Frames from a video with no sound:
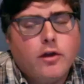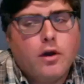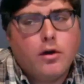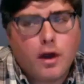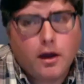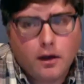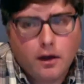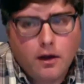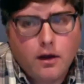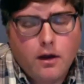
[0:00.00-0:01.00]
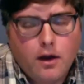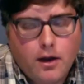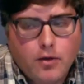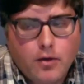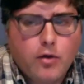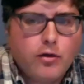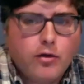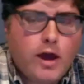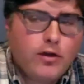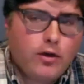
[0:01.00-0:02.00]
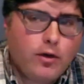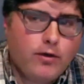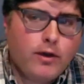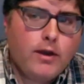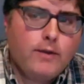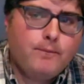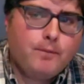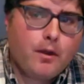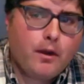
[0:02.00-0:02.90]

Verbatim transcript: see. Okay. And I was I was going to ask, you know, if he